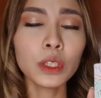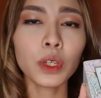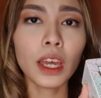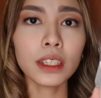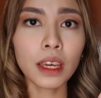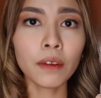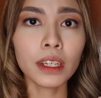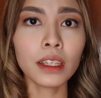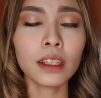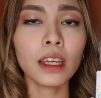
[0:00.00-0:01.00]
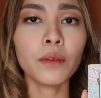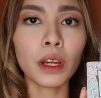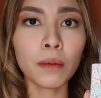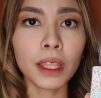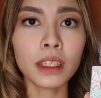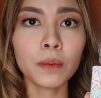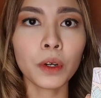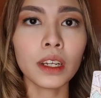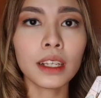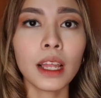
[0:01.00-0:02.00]
So I definitely recommend this
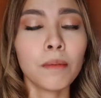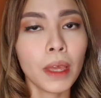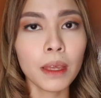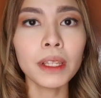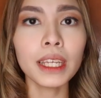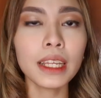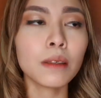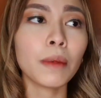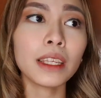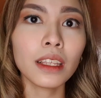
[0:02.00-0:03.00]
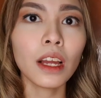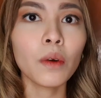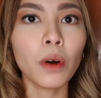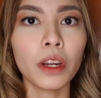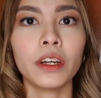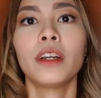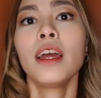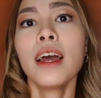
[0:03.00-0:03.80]
product, and Maybelline's micellar water